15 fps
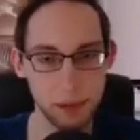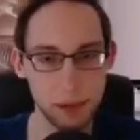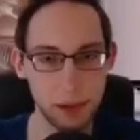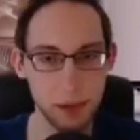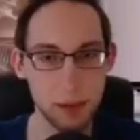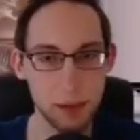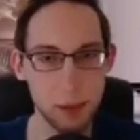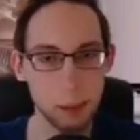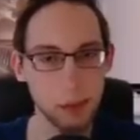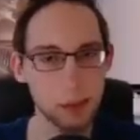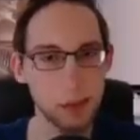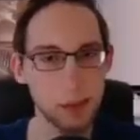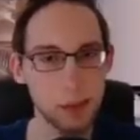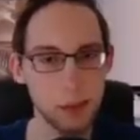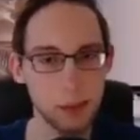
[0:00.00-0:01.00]
I think that was
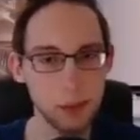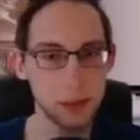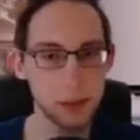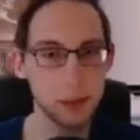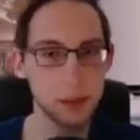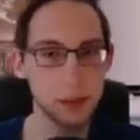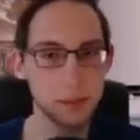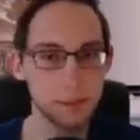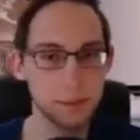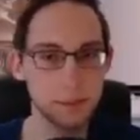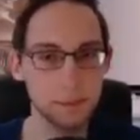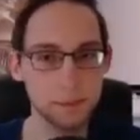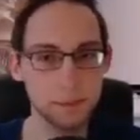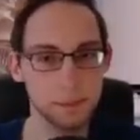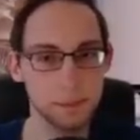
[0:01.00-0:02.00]
close, kinda.
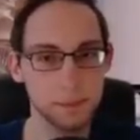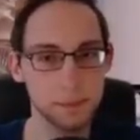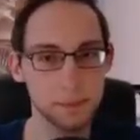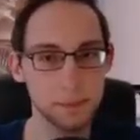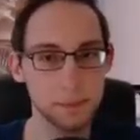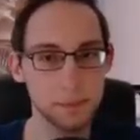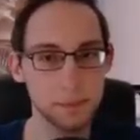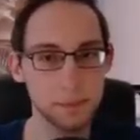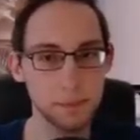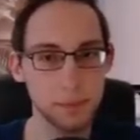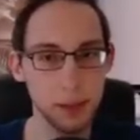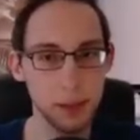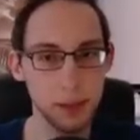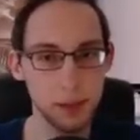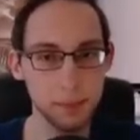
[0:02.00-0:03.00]

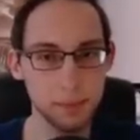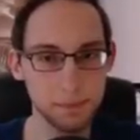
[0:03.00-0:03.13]
Yeah.